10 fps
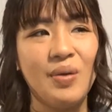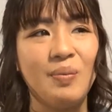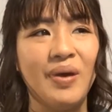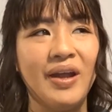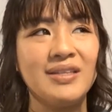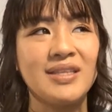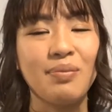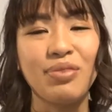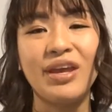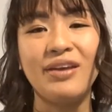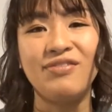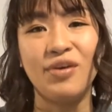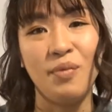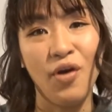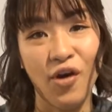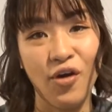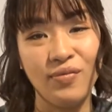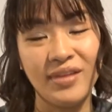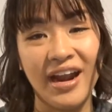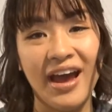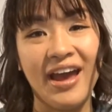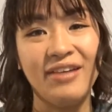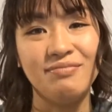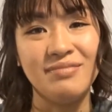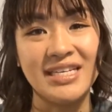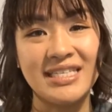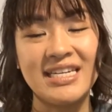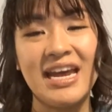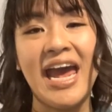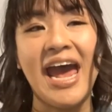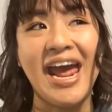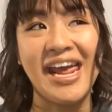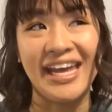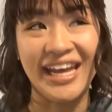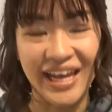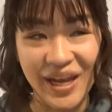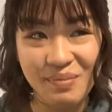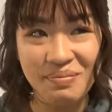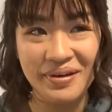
But something from home that I have missed a heap